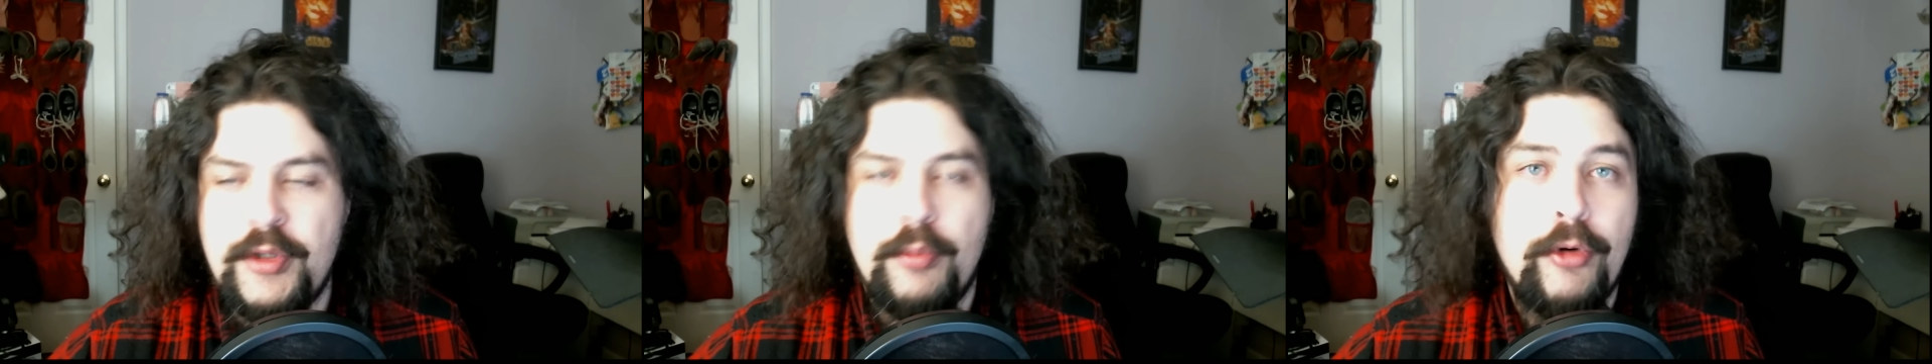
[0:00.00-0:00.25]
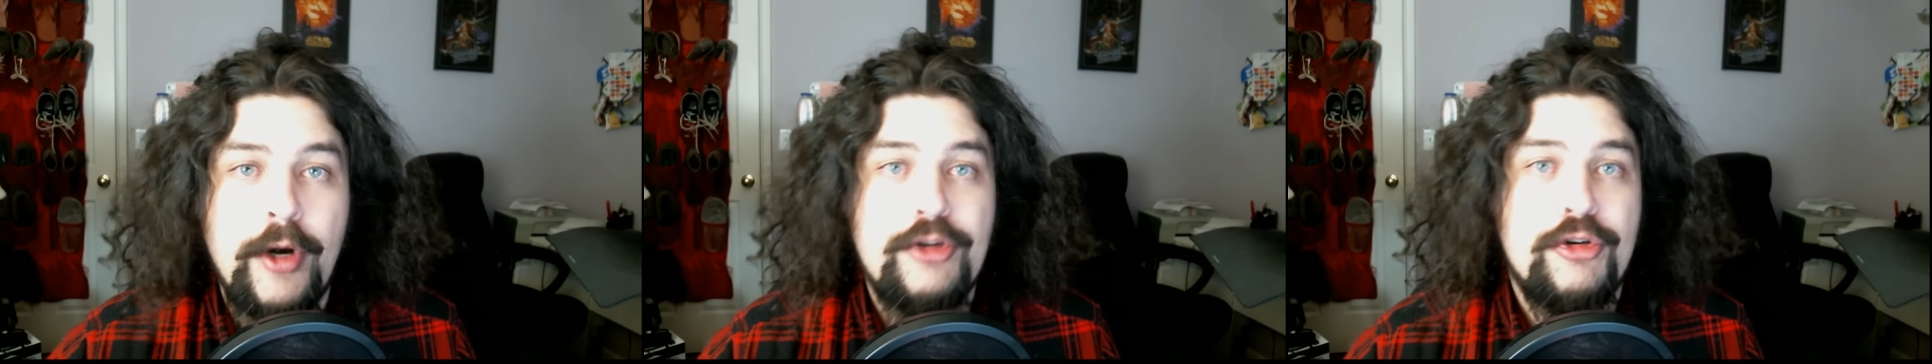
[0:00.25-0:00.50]

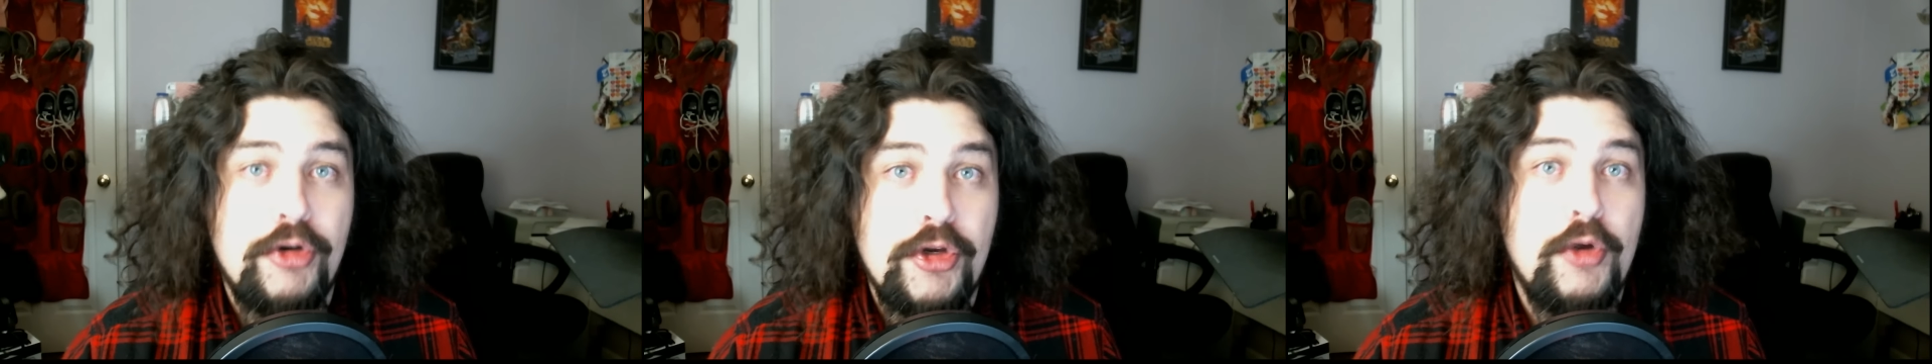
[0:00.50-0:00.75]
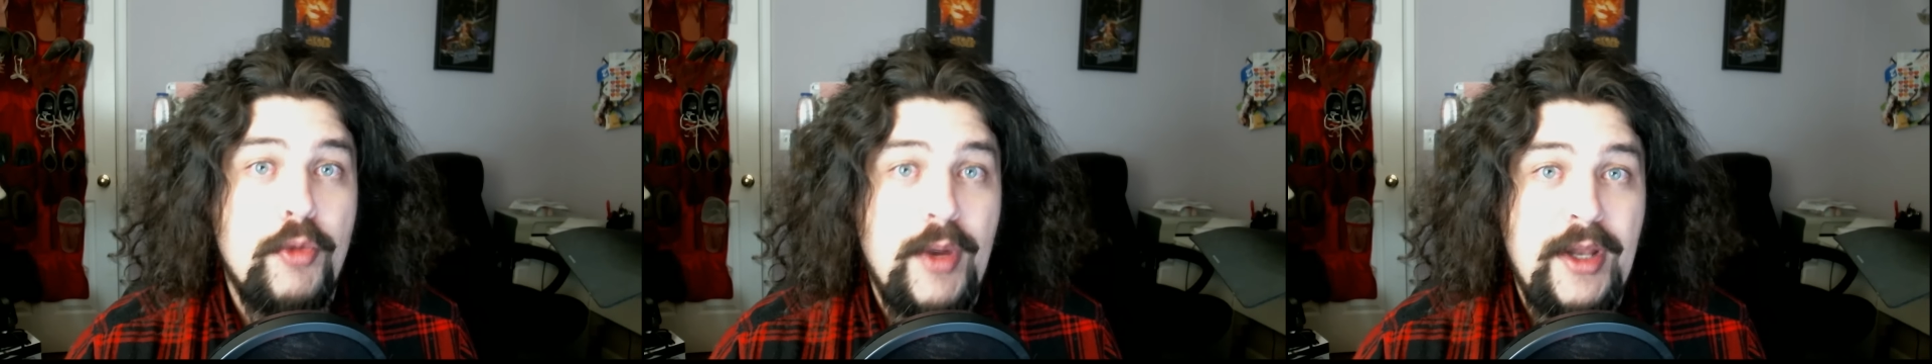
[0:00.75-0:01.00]
pressure
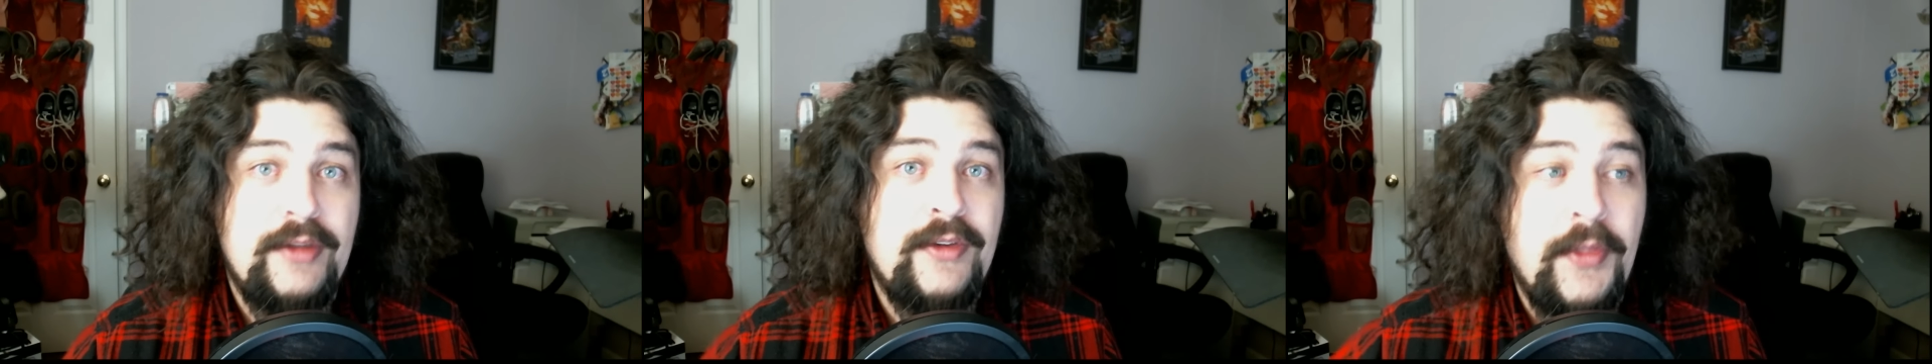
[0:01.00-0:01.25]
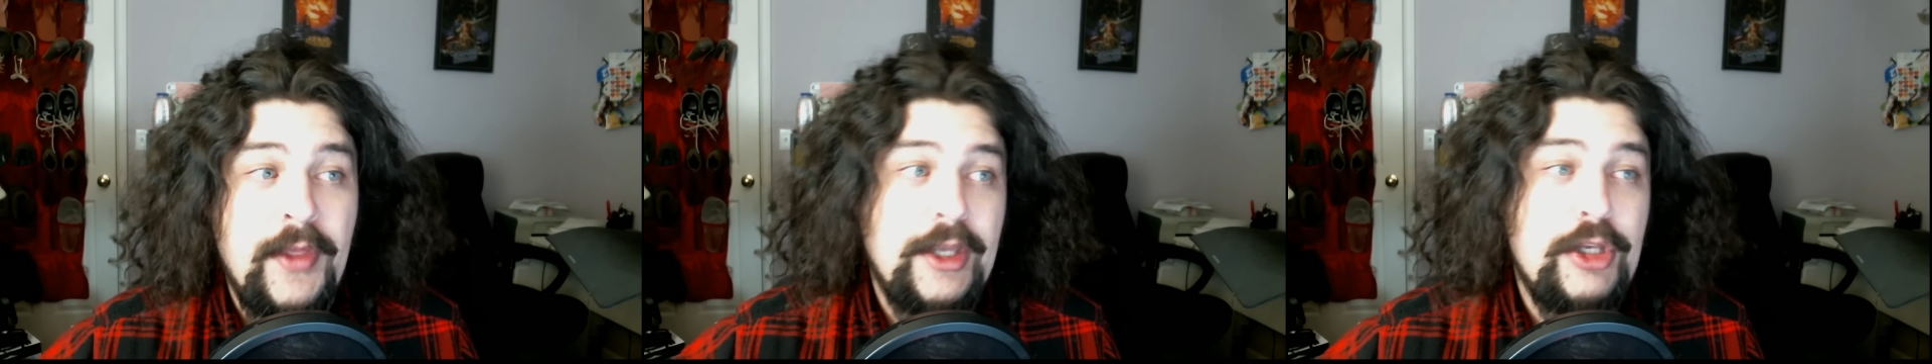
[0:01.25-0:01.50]
you into
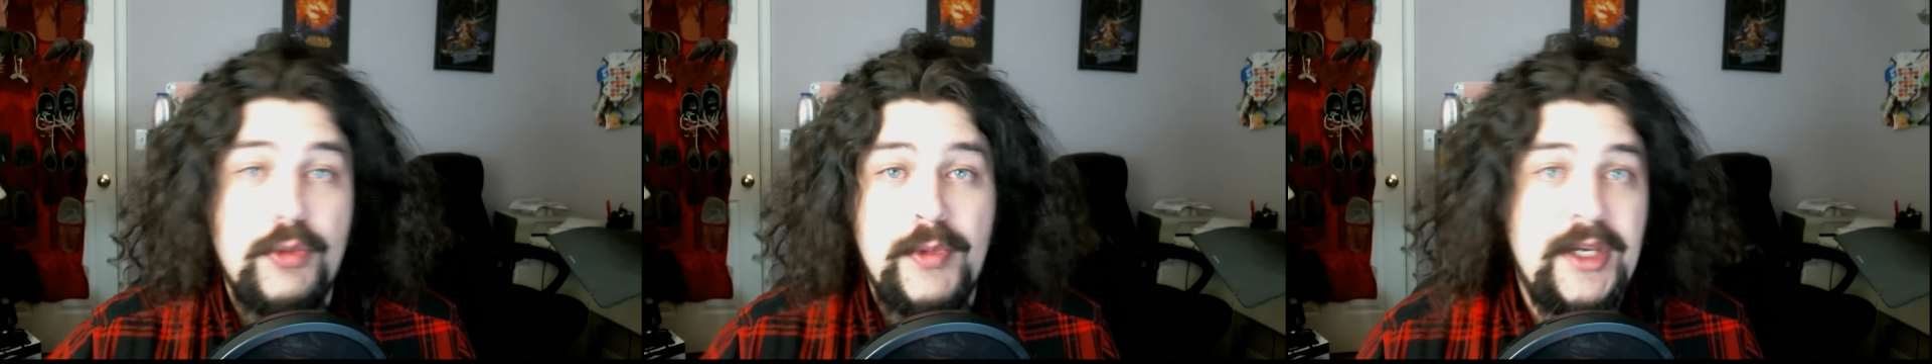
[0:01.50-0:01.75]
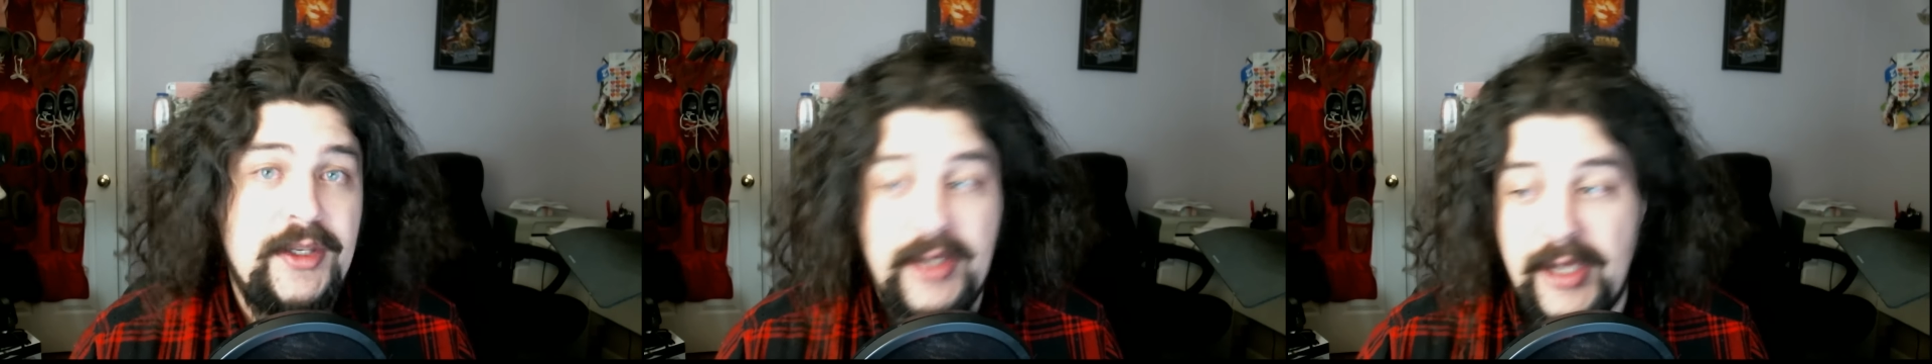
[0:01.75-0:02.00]
thinking you
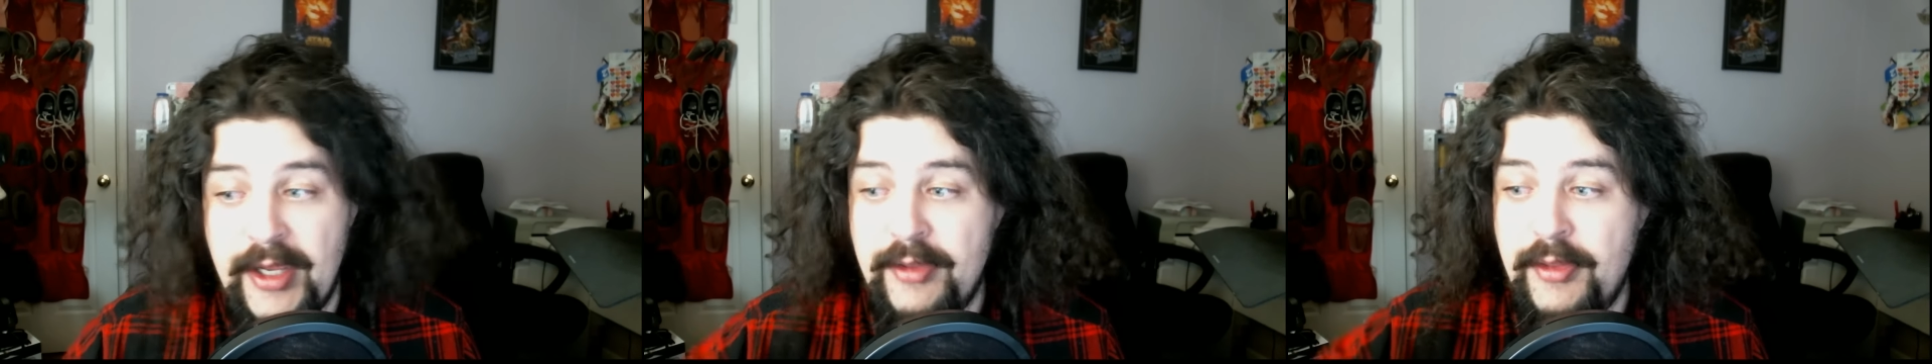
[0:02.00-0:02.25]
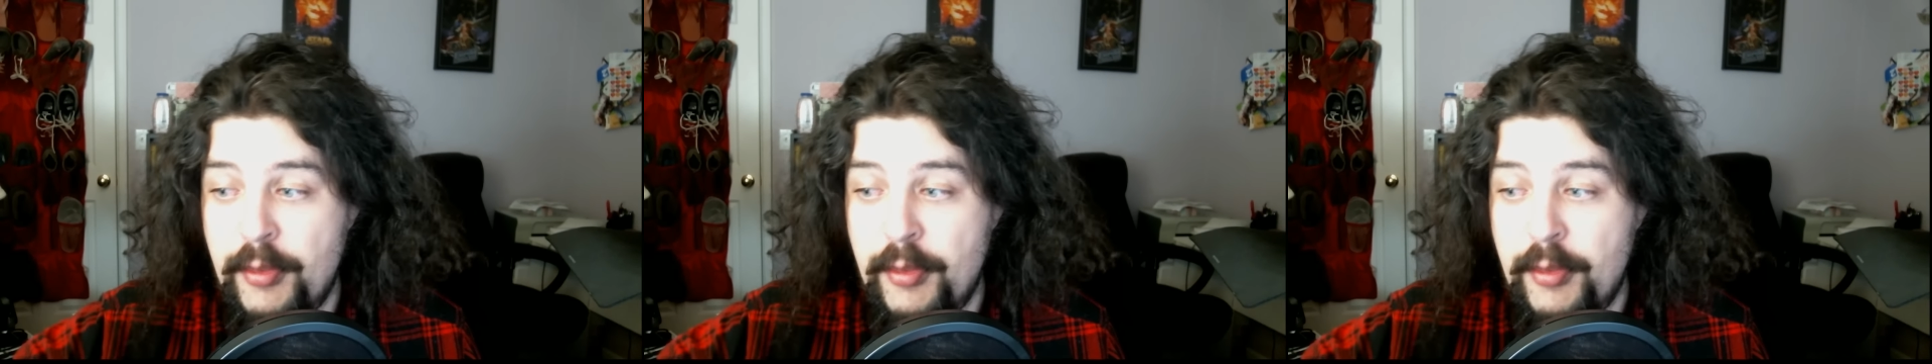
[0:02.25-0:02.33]
need to get the